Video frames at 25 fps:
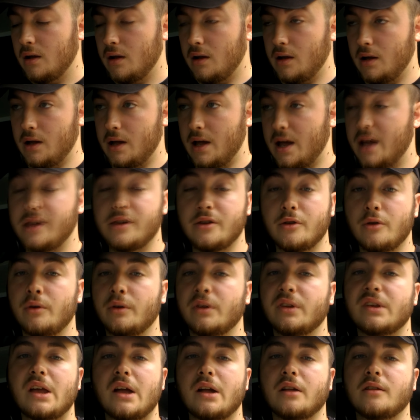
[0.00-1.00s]
I know
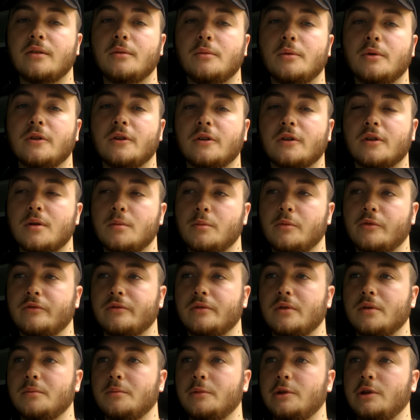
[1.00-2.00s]
exactly where they're coming
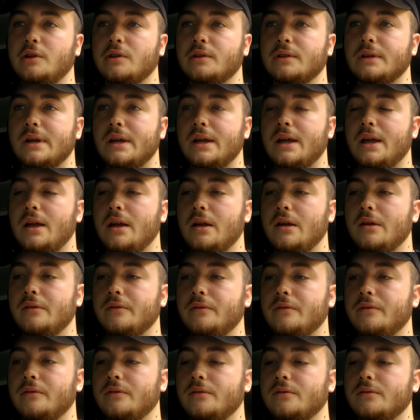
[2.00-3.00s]
from, because I
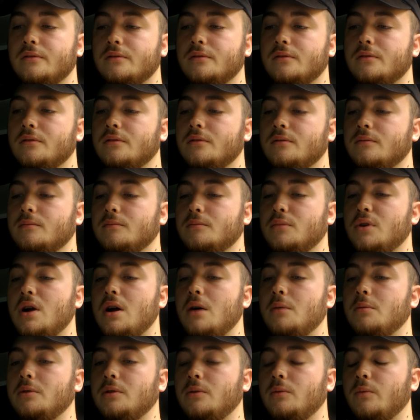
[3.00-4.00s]
have
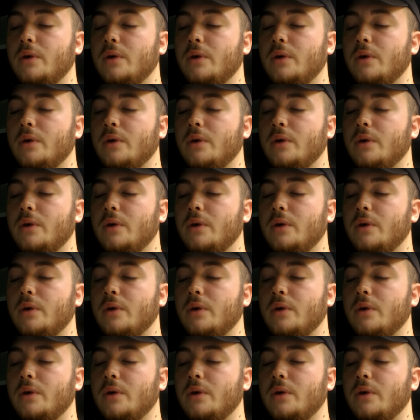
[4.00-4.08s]
probably